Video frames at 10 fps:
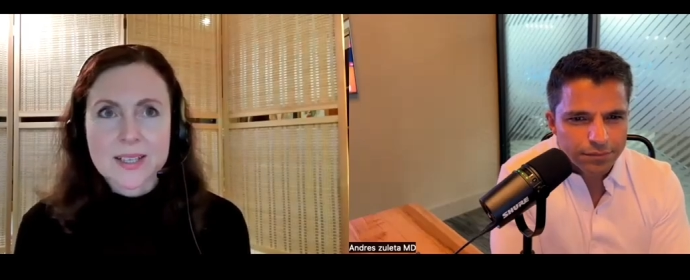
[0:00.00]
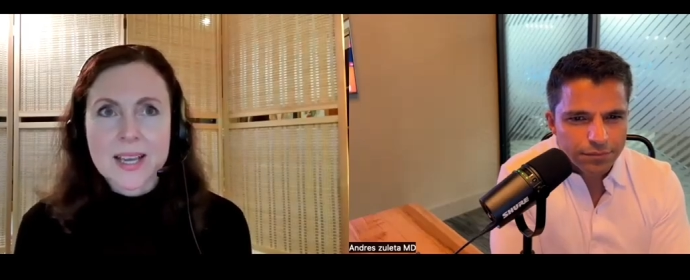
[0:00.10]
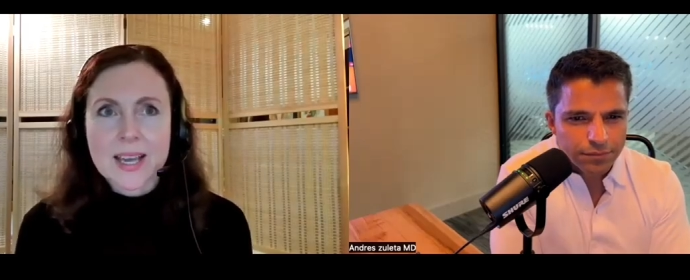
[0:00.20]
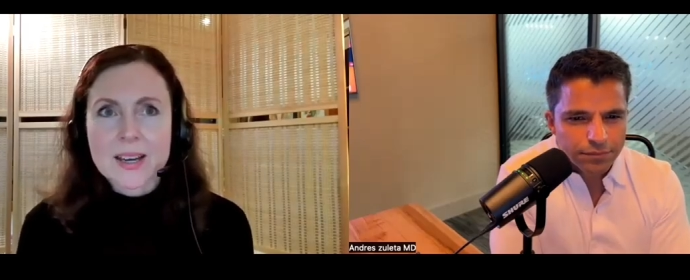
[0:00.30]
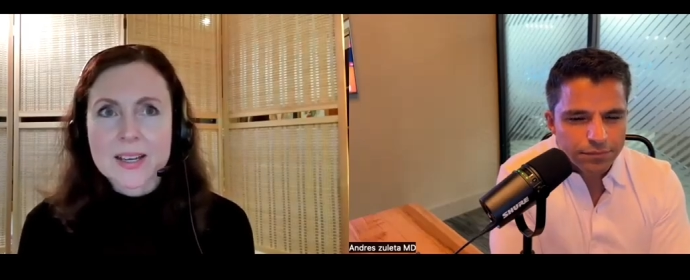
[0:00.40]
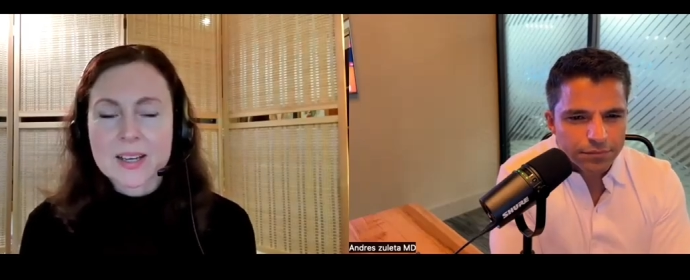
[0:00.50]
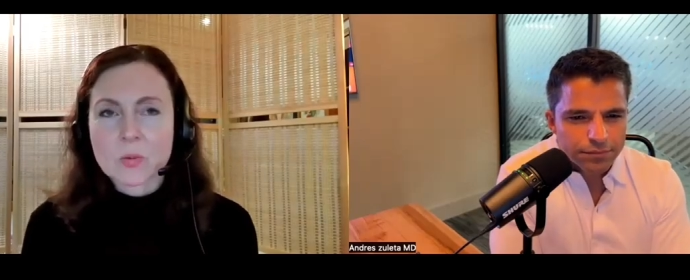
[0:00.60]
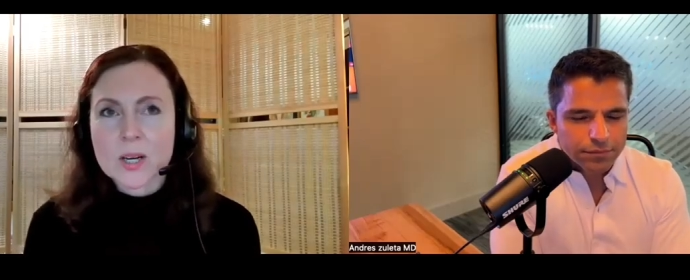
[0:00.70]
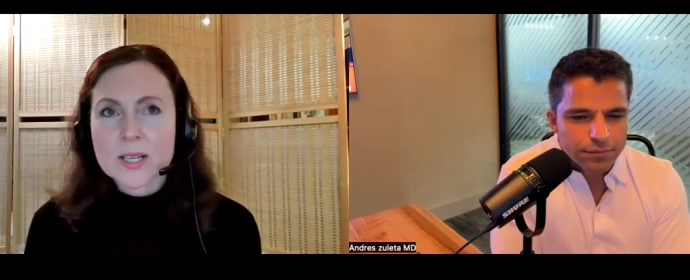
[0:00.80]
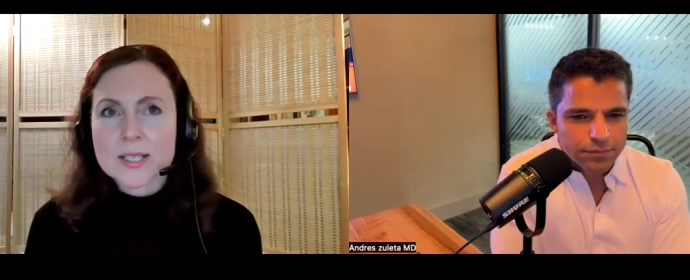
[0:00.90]
Speaker 1: and it
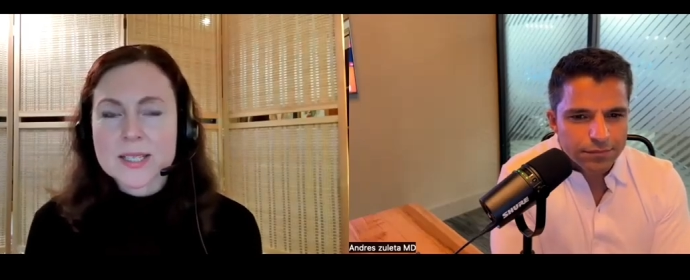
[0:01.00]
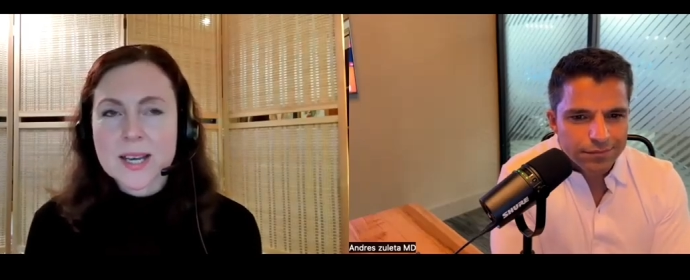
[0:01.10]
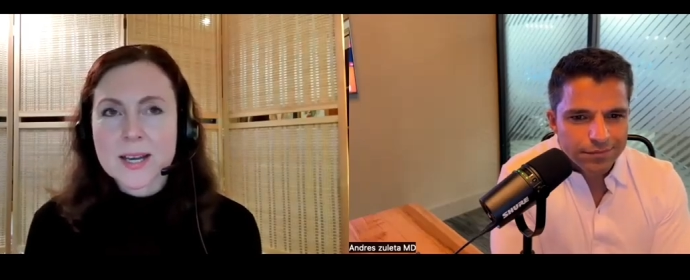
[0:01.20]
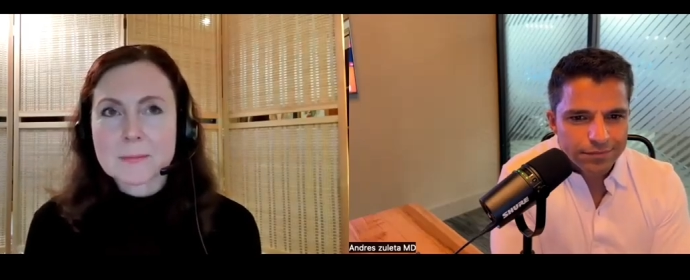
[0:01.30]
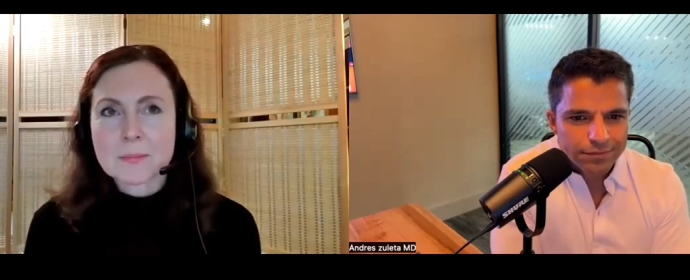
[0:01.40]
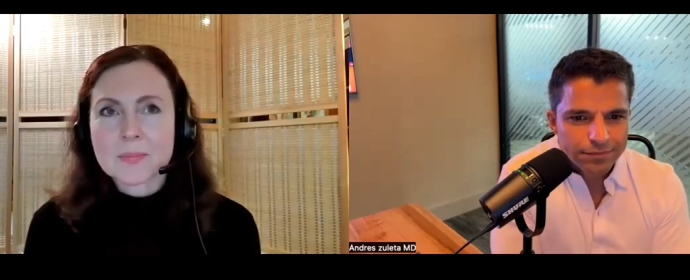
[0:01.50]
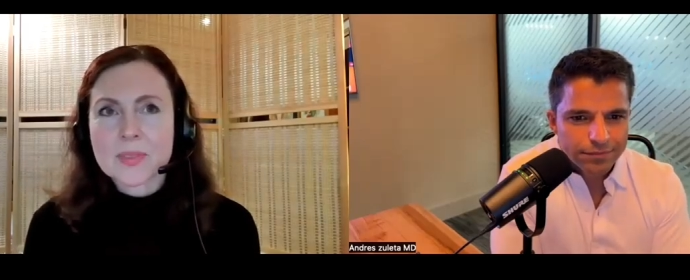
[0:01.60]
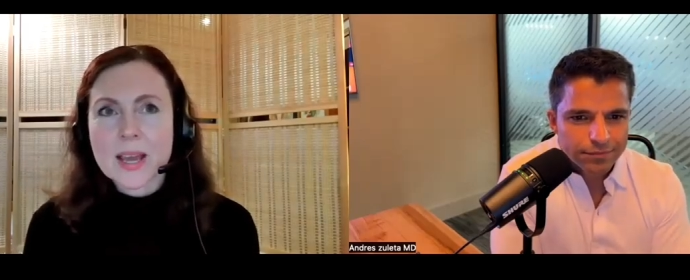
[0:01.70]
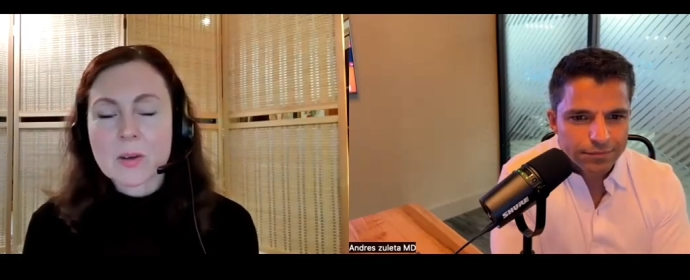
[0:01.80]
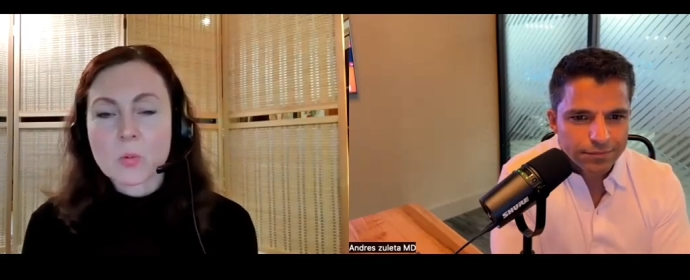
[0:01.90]
was um,
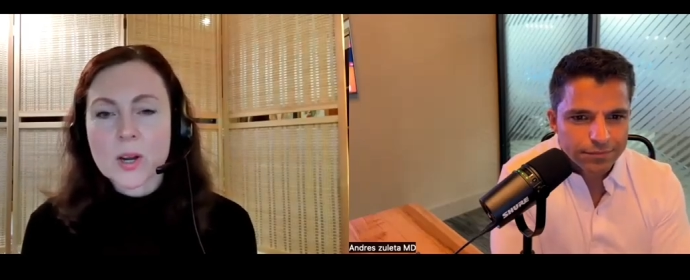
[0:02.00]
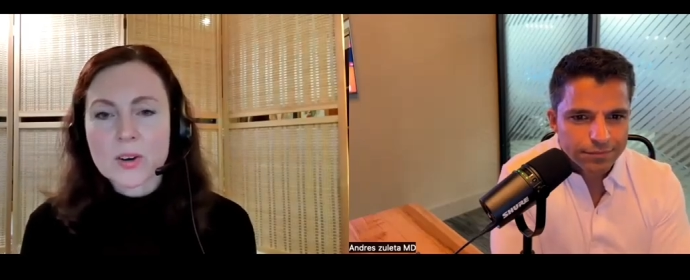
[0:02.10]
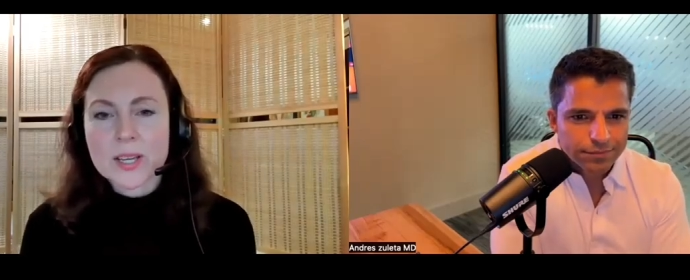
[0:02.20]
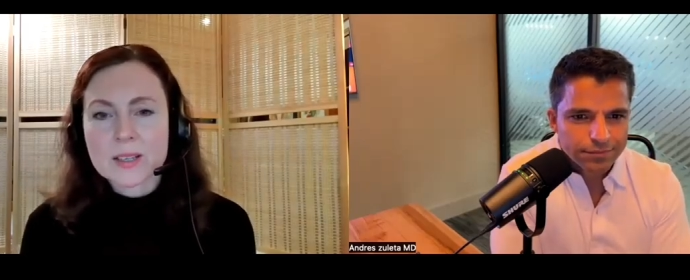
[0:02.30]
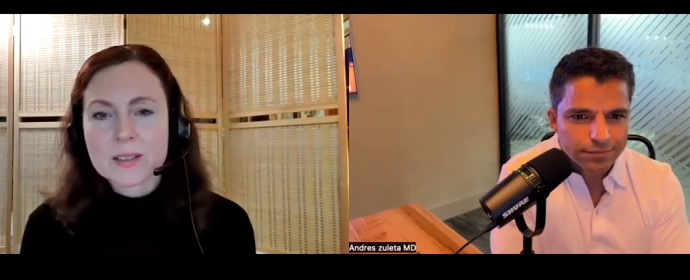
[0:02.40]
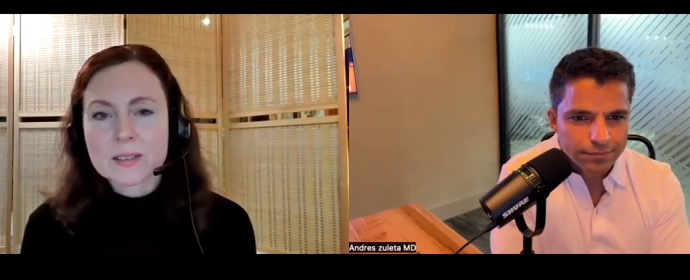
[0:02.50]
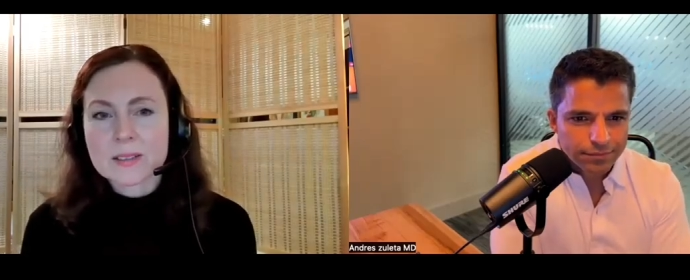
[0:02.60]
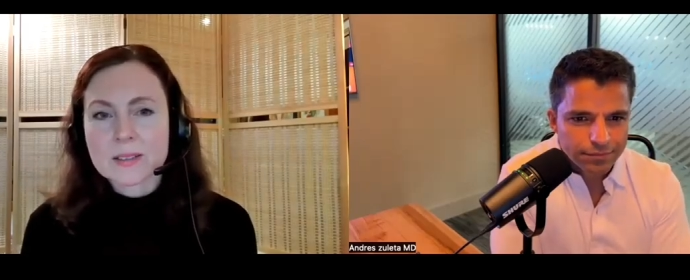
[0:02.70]
that wearing